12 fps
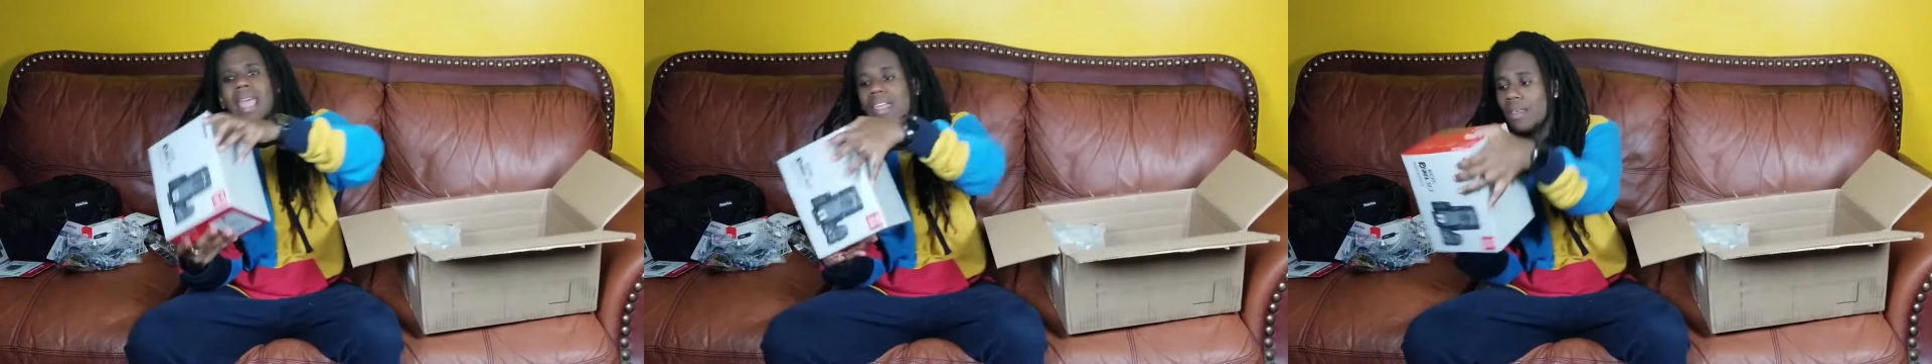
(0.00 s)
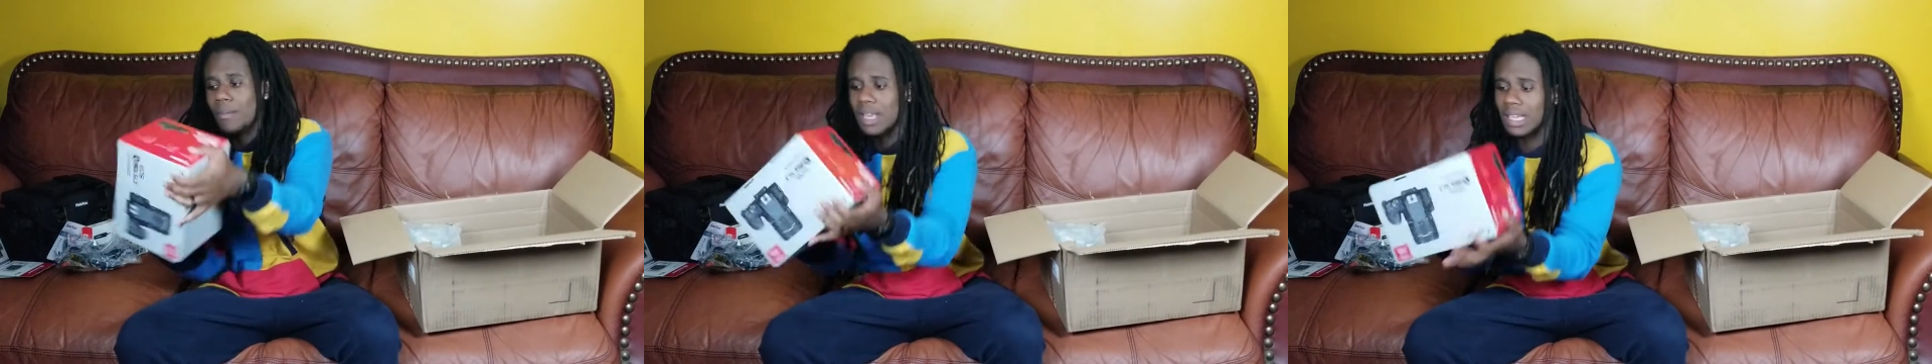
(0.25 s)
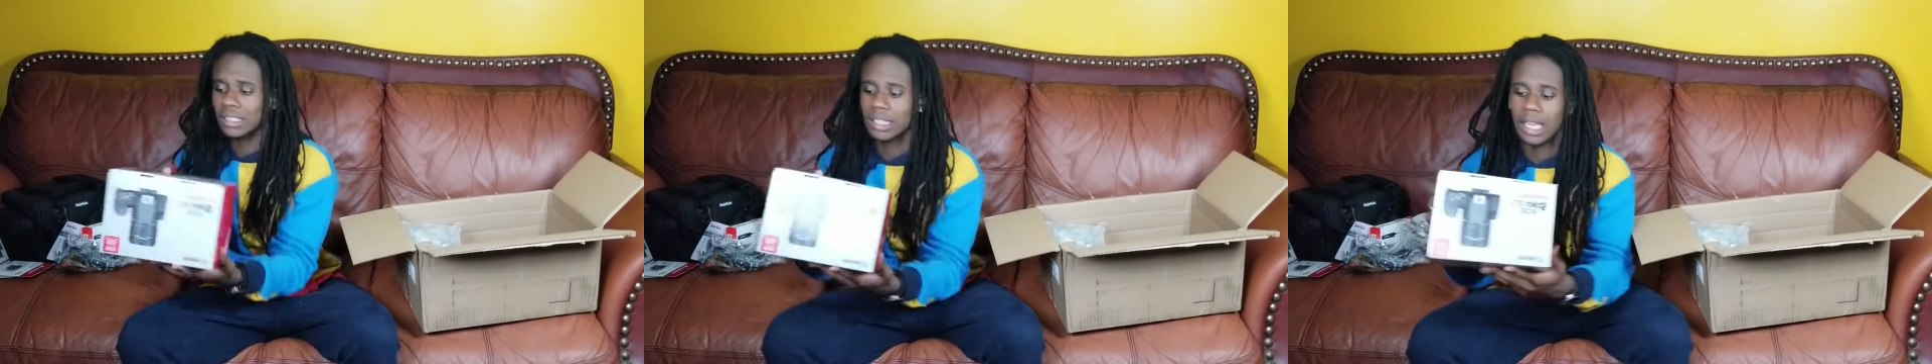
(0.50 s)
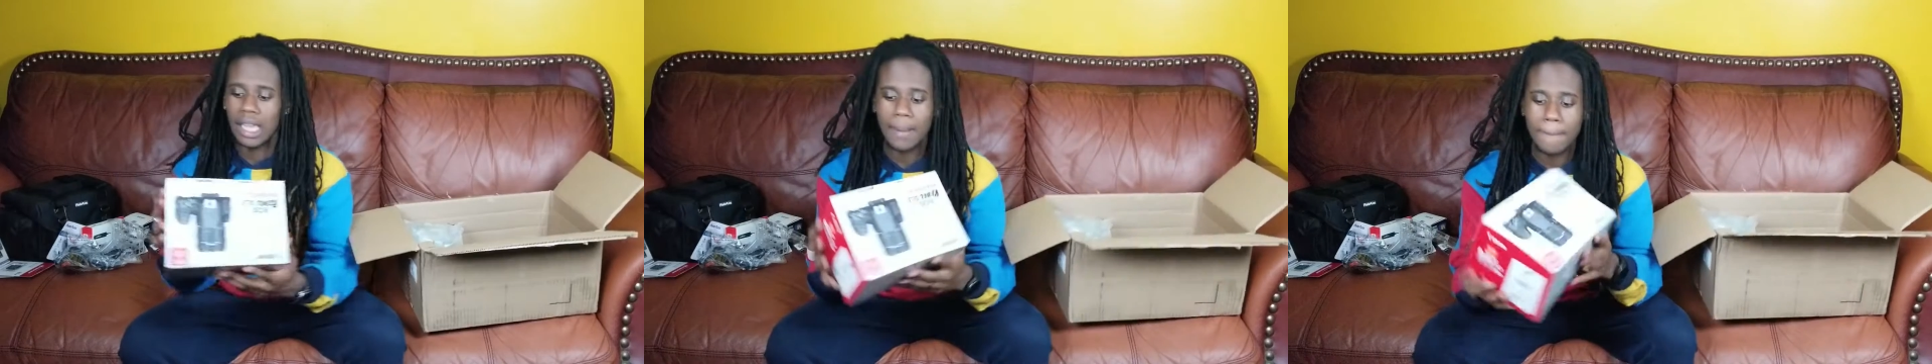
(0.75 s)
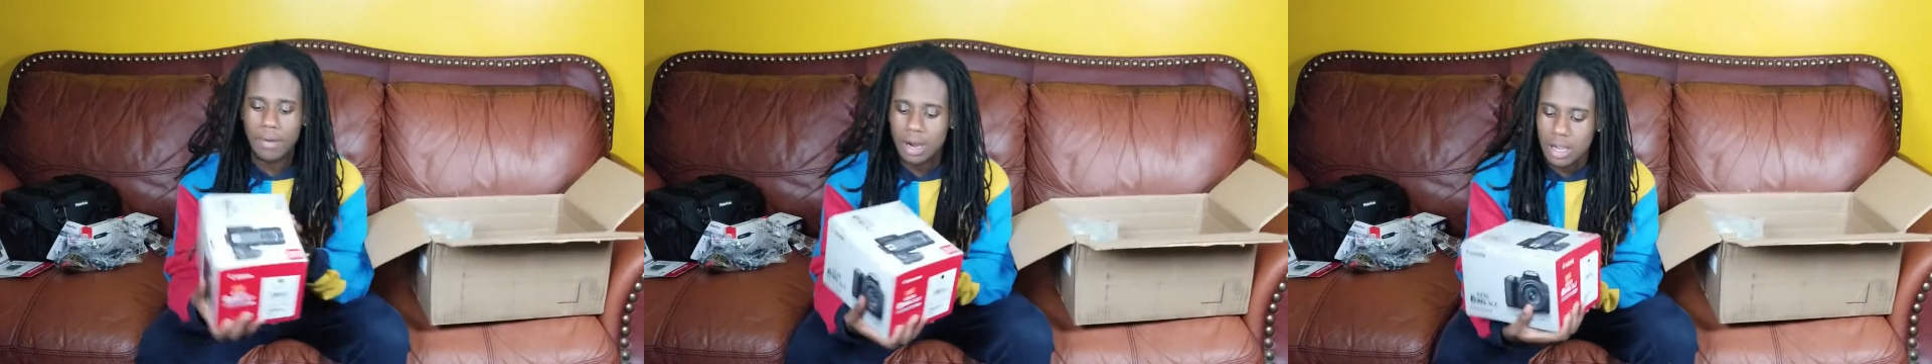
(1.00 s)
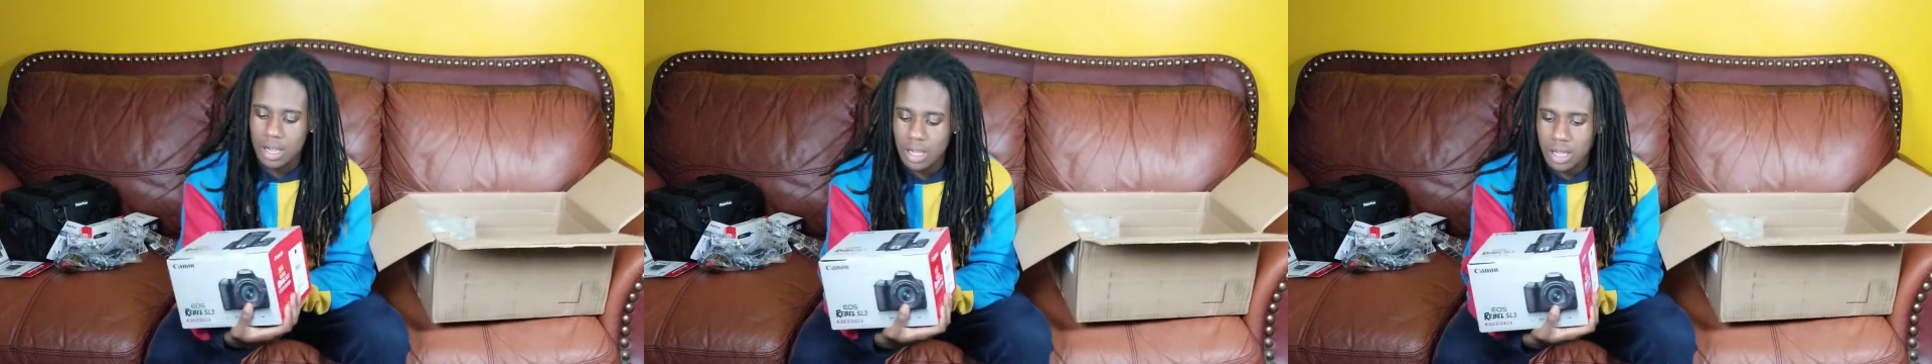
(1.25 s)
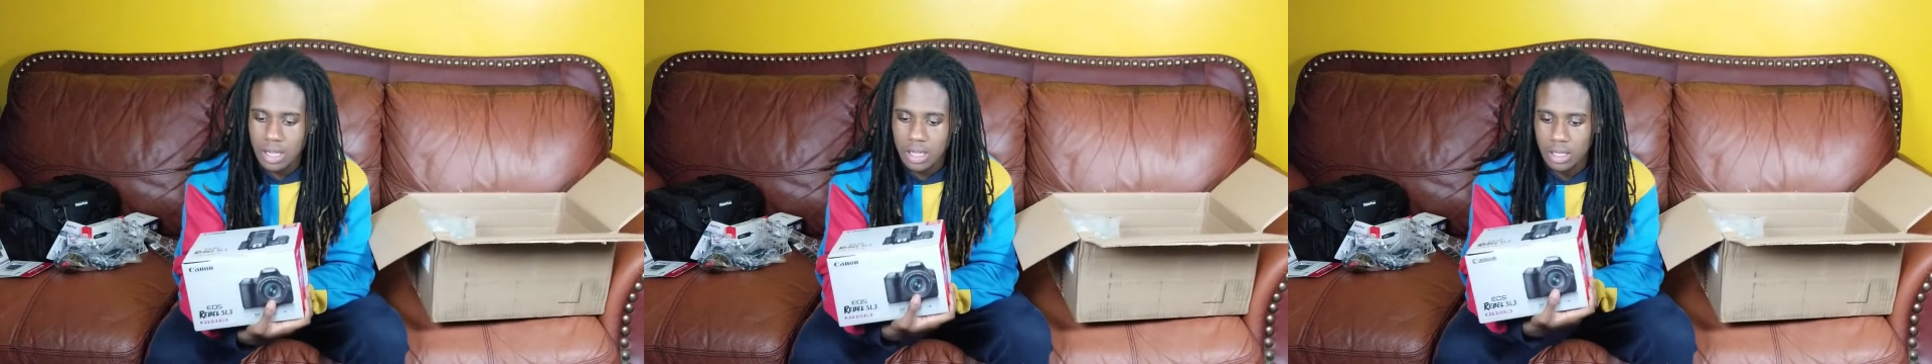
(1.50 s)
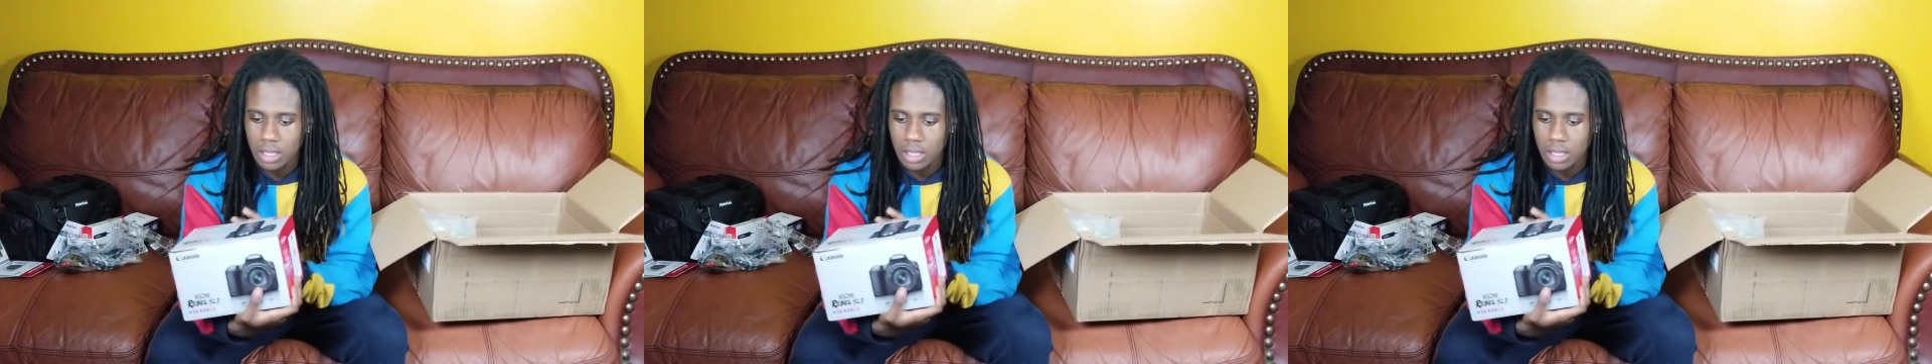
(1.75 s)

And we got the camera.